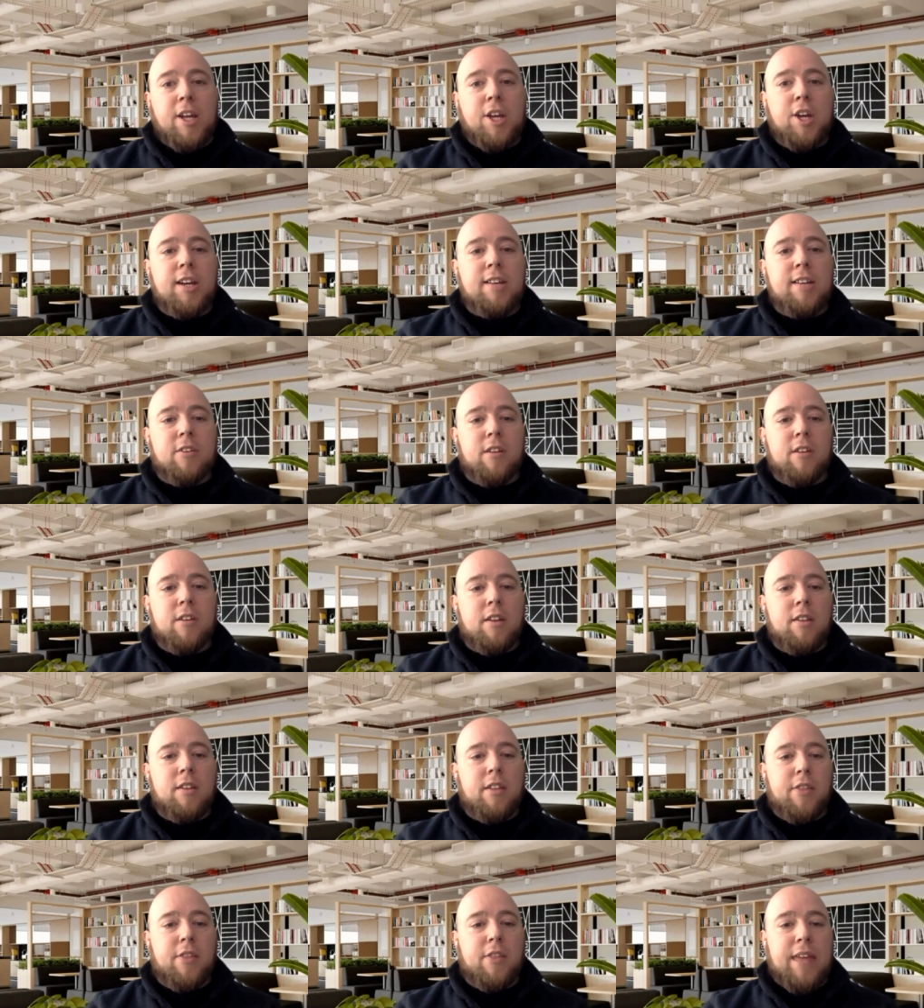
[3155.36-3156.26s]
But third-party
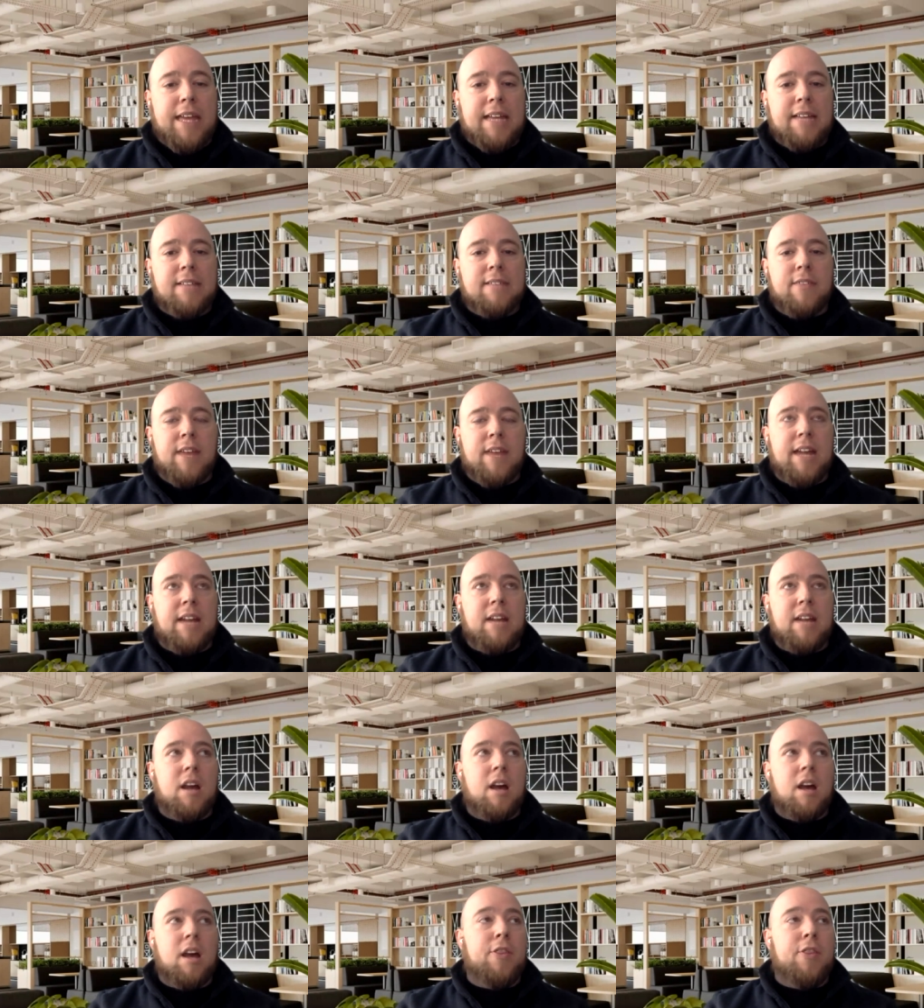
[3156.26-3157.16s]
cookies are the
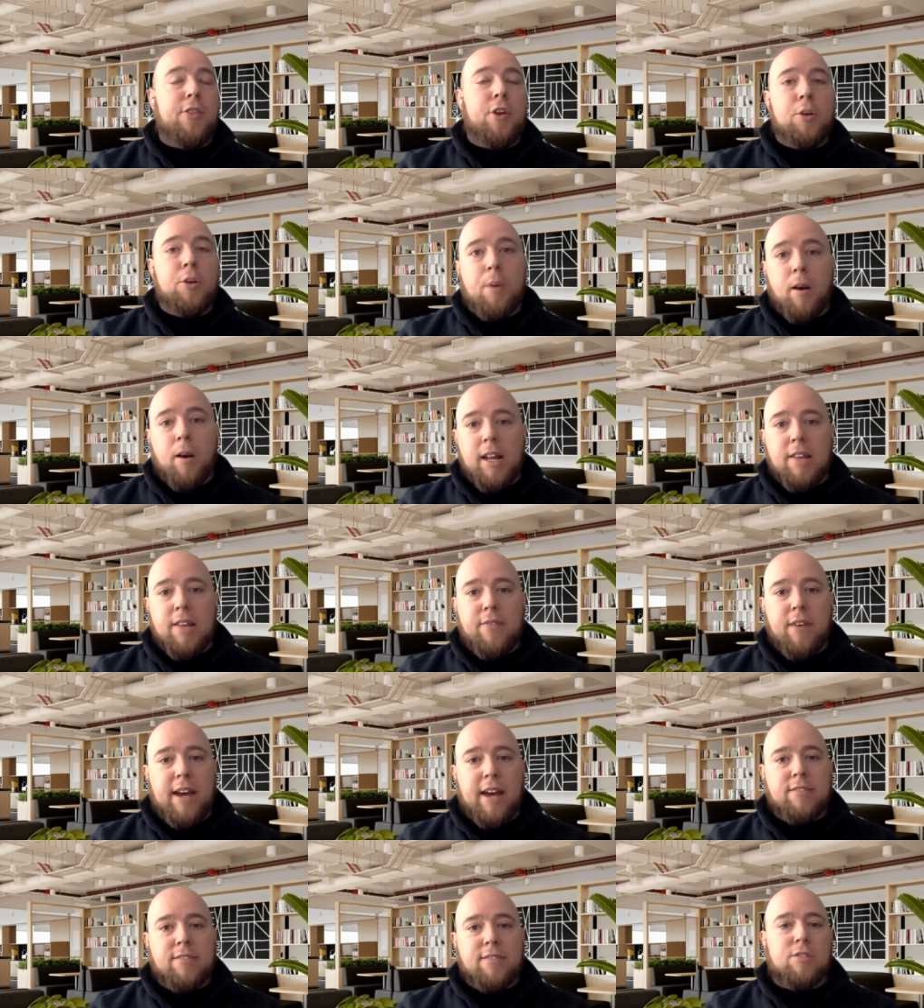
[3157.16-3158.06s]
things that
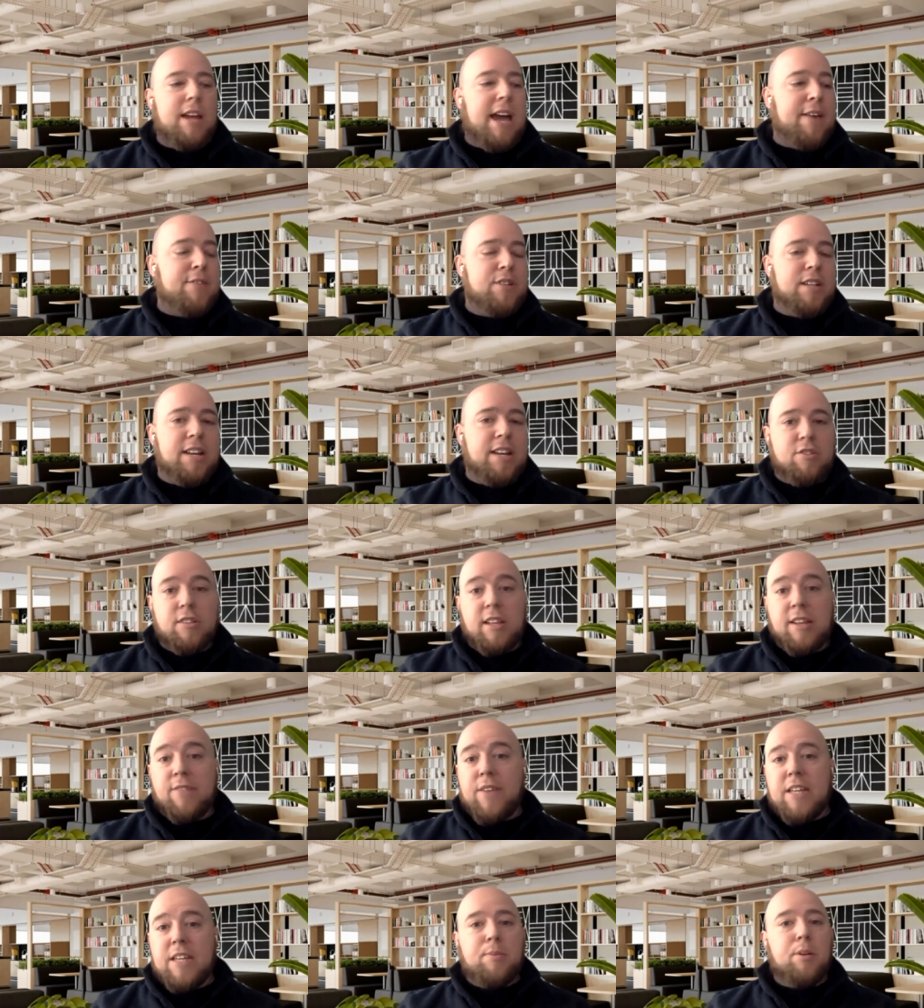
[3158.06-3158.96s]
third-party
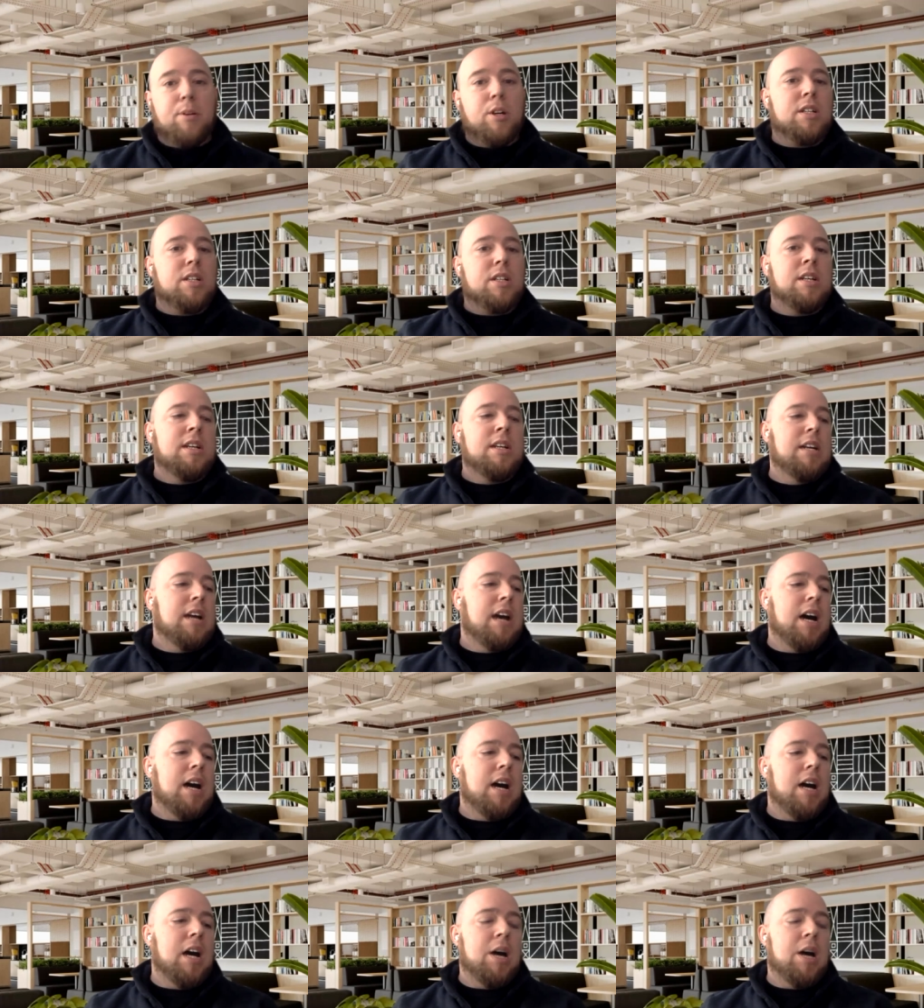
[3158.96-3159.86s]
advertisers like
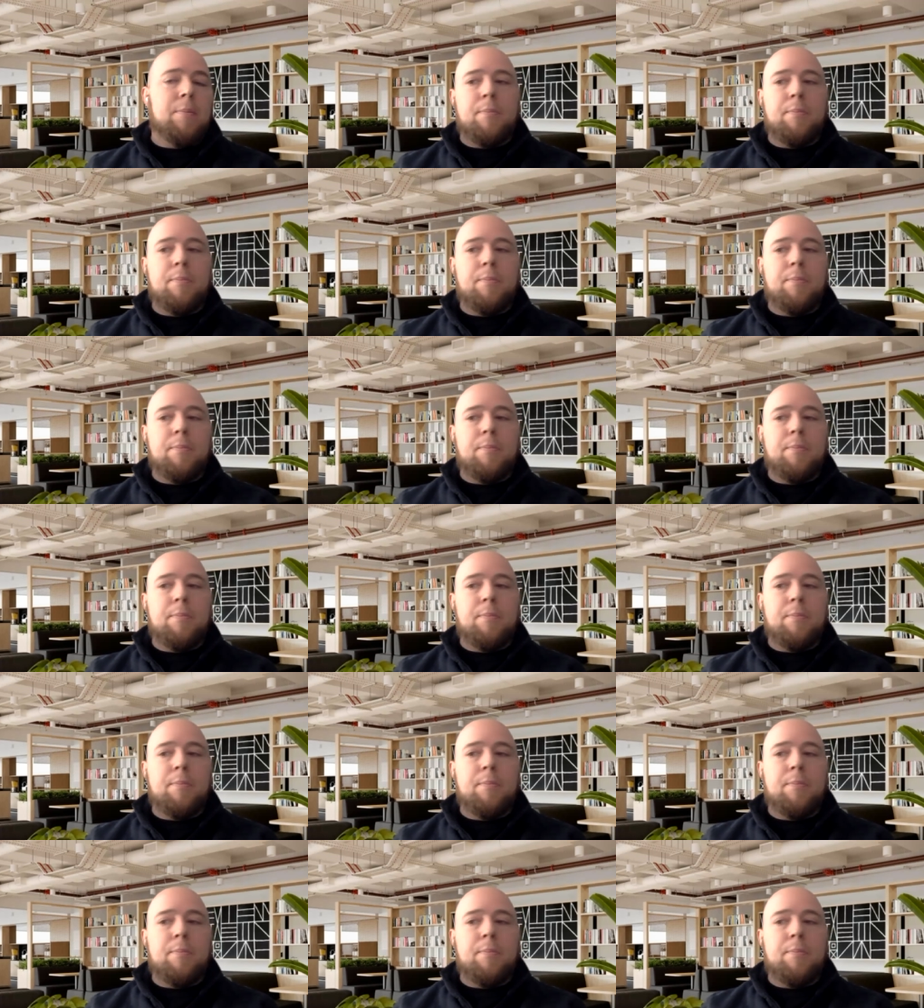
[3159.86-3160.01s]
Facebook,